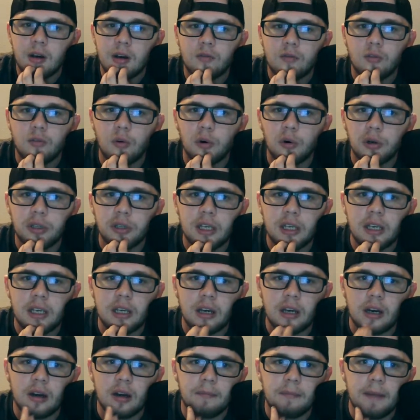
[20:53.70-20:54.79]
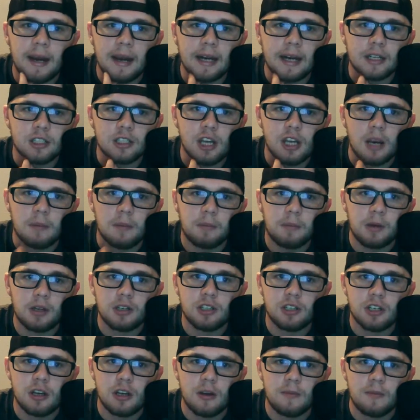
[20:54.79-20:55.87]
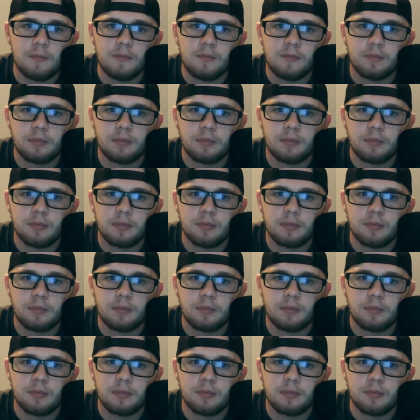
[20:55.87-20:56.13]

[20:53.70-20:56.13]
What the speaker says: for the MAC championship,